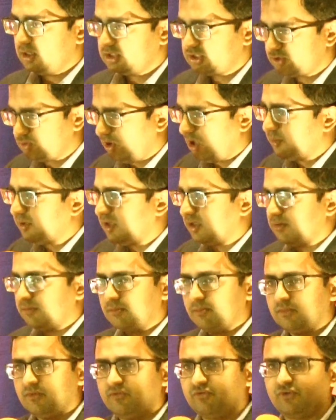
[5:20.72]
Swami,
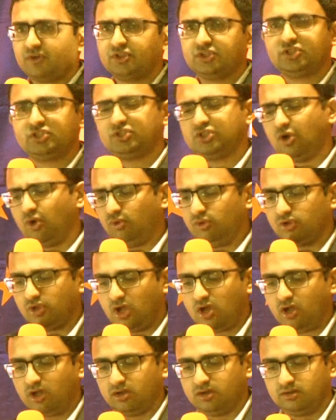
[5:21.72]
for so
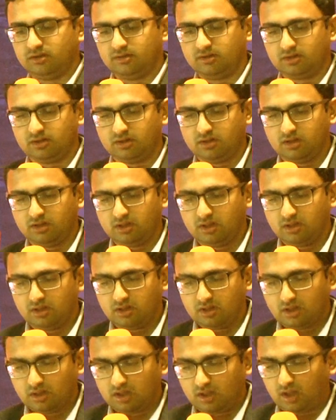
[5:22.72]
long,
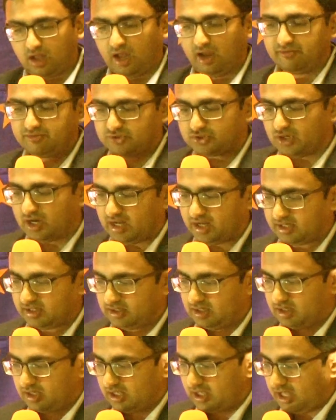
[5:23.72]
I've
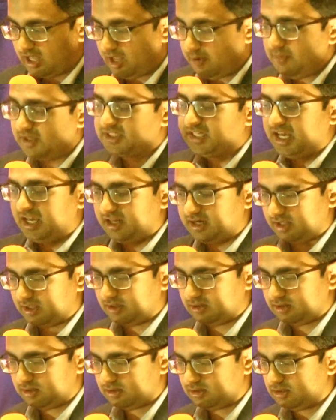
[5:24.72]
tried
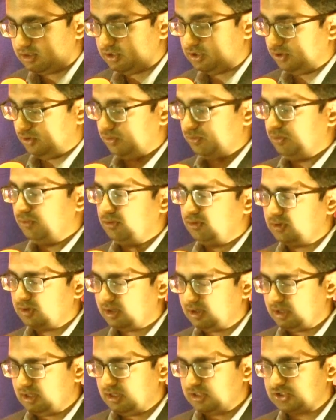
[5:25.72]
imitating you
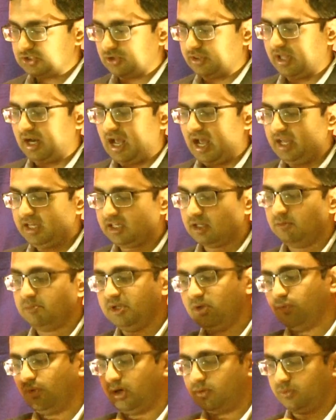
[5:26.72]
so that I can
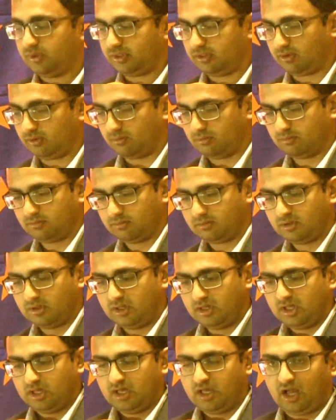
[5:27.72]
be one with you.
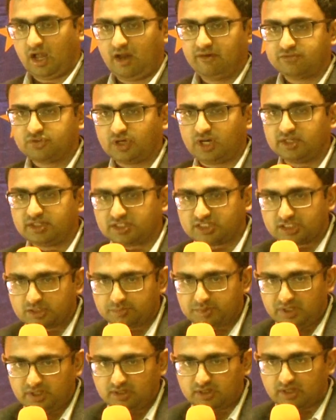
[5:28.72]
I've tried to
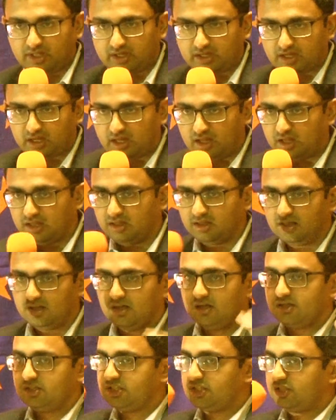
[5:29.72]
speak like a
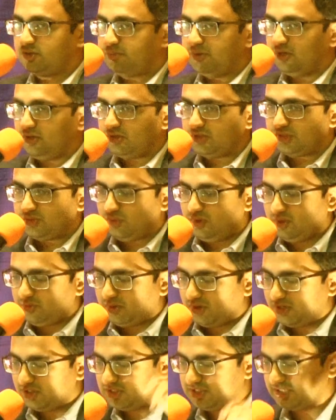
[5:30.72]
spiritual
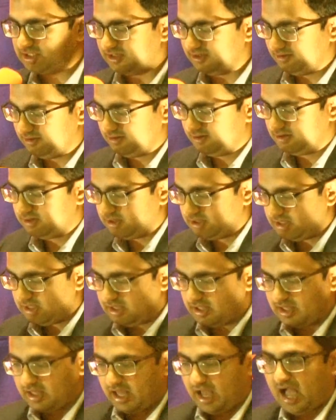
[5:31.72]
person,
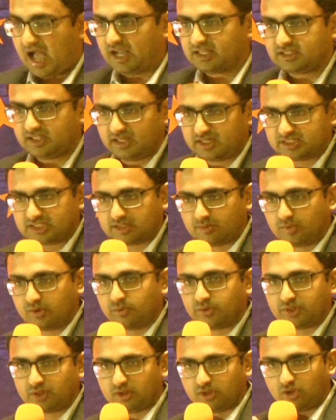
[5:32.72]
act like
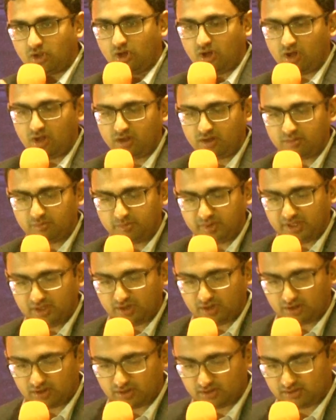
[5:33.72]
someone with a long
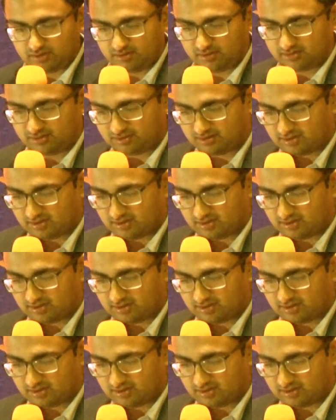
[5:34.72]
beard,